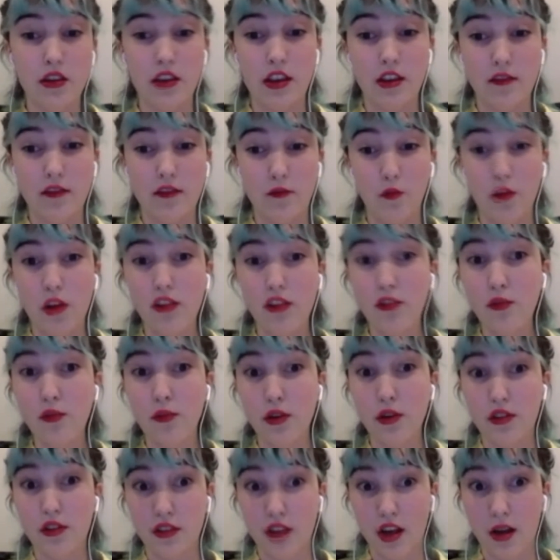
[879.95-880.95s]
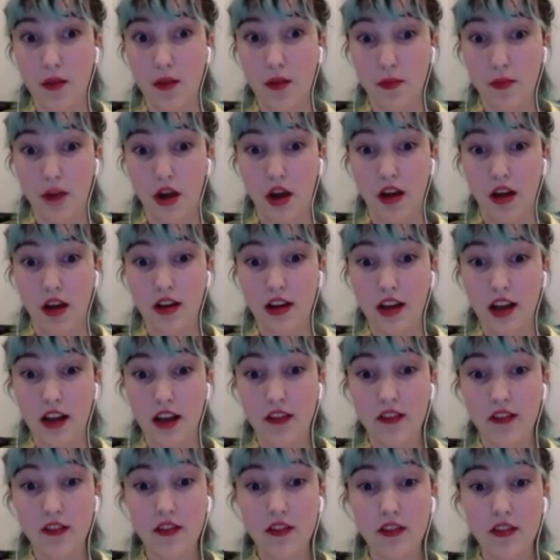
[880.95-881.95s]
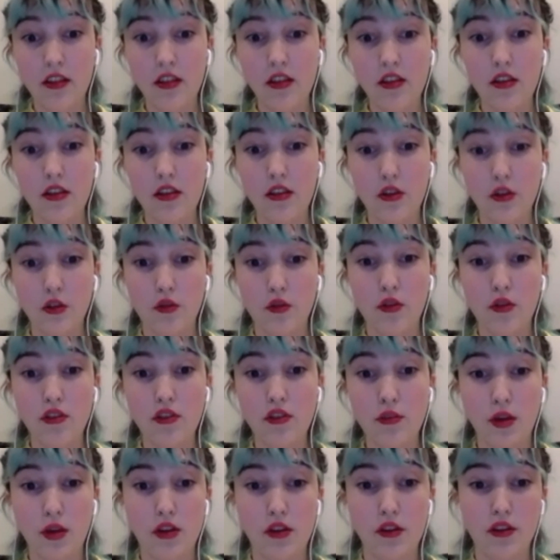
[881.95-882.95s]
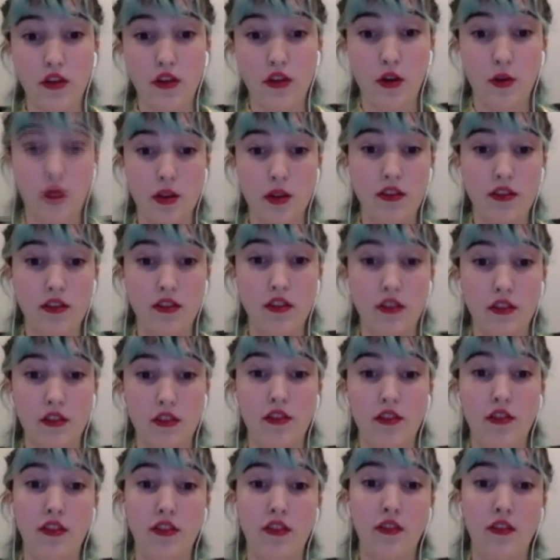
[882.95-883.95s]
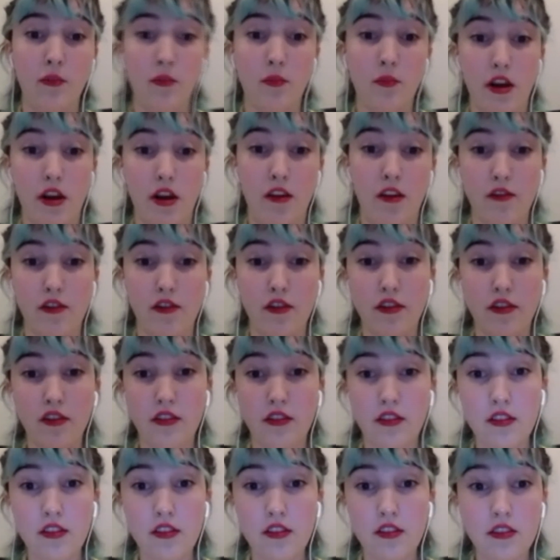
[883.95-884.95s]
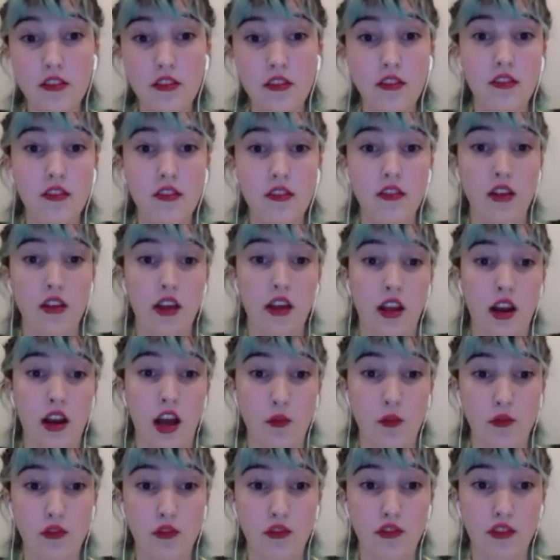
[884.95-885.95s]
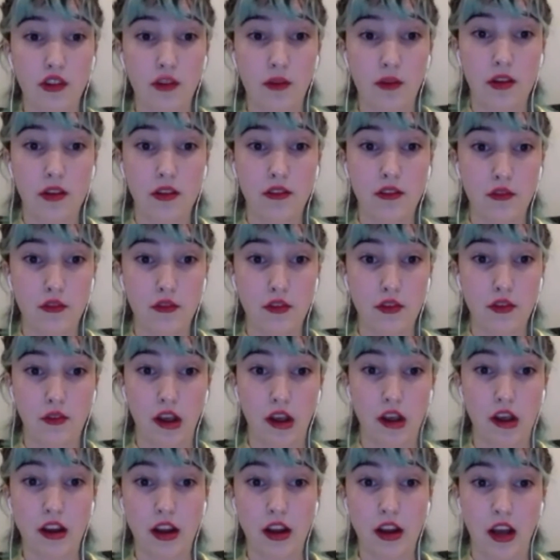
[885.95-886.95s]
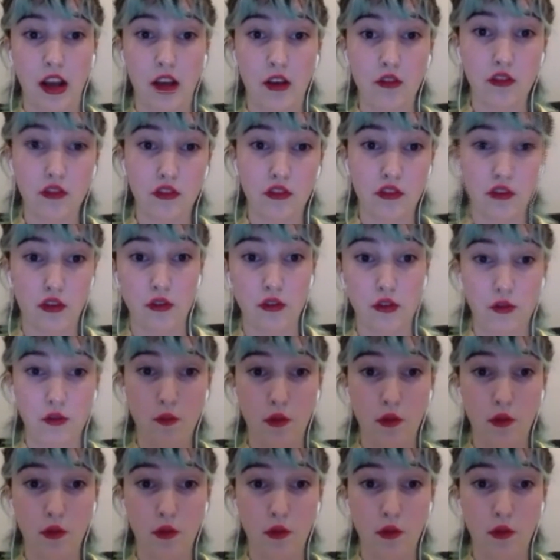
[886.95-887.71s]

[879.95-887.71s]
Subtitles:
if once you are done broadcasting, you're going to want to go into your system preferences, and I will share my screen right now to show you